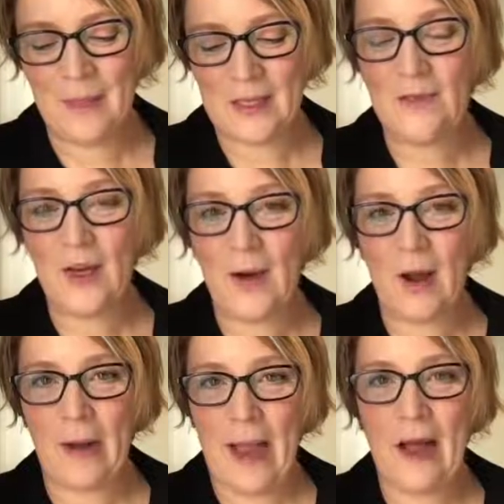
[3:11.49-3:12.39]
let's figure
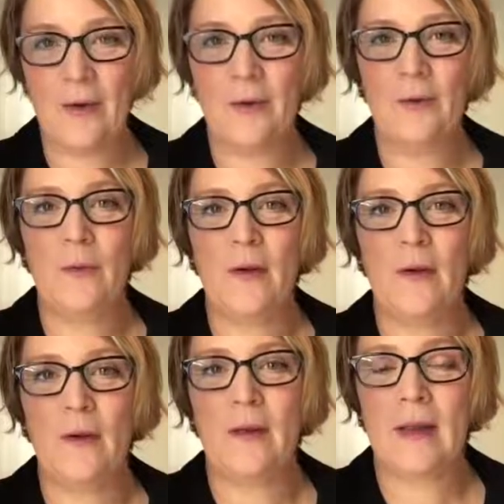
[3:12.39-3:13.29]
out how to
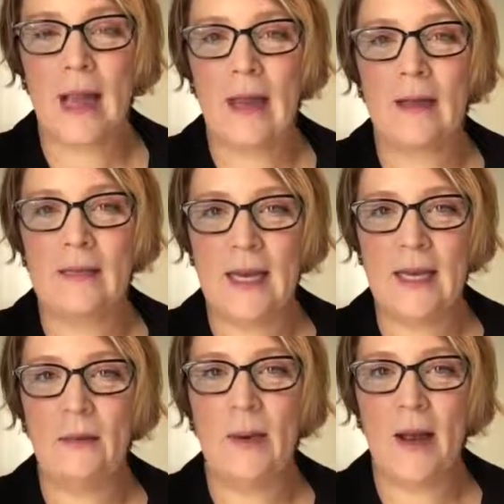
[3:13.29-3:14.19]
get a
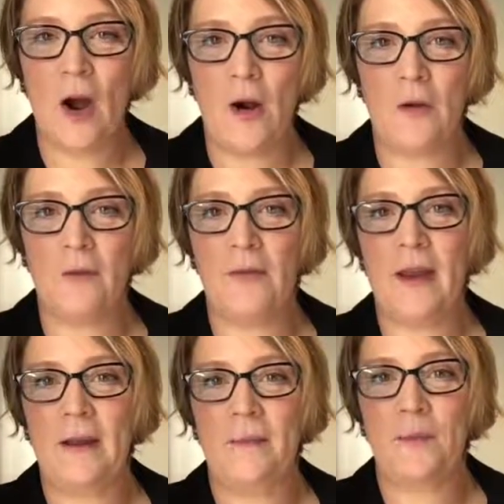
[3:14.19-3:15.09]
data
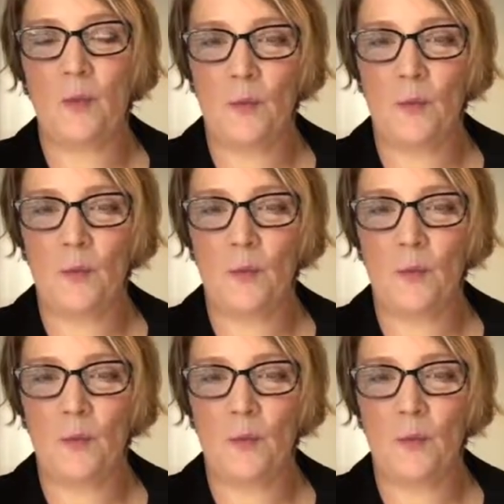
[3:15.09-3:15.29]
biography